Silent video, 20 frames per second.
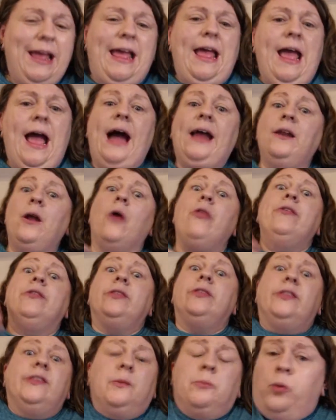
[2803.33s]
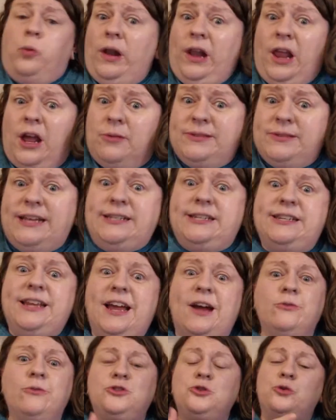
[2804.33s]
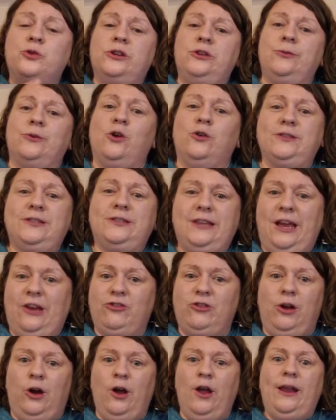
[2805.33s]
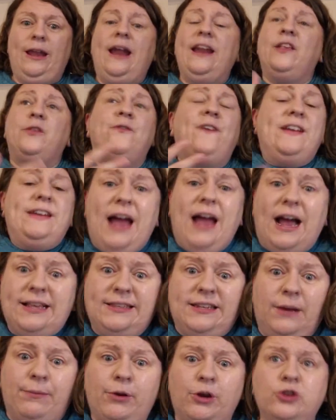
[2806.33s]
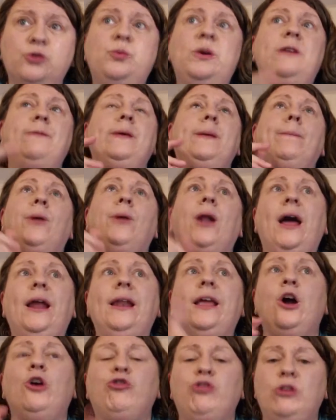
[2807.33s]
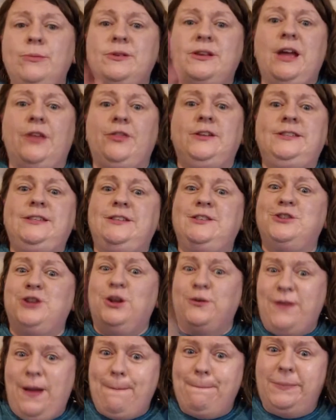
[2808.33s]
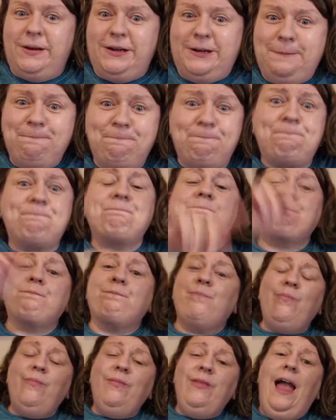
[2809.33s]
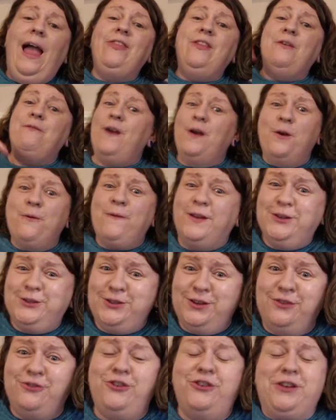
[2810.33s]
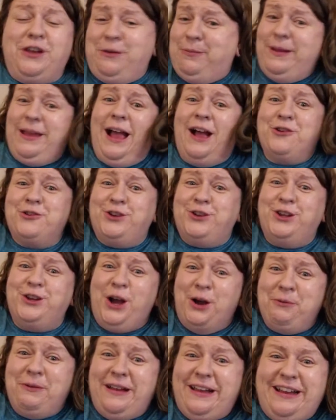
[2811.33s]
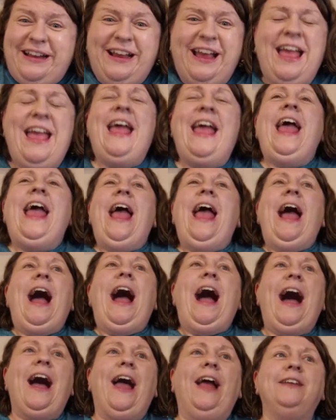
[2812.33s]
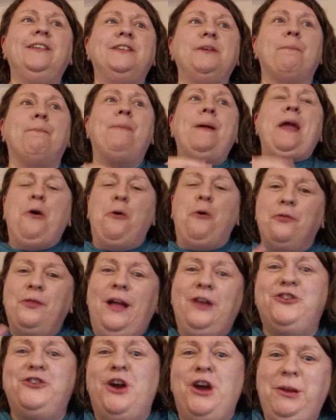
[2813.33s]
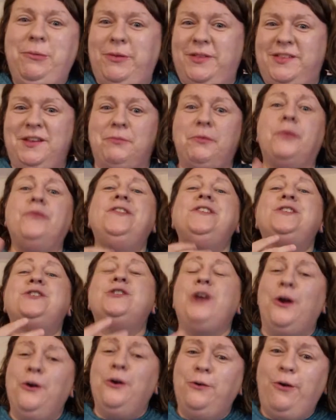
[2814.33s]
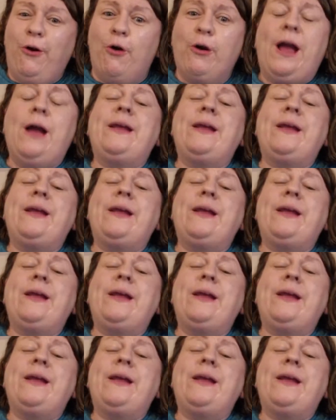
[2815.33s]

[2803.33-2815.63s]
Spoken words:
And like I was saying today, I was talking to a concierge client, and it's fantastic because we've been planning her trip together since November, and then very soon she's going to be actually going. And being on that journey with someone for so long and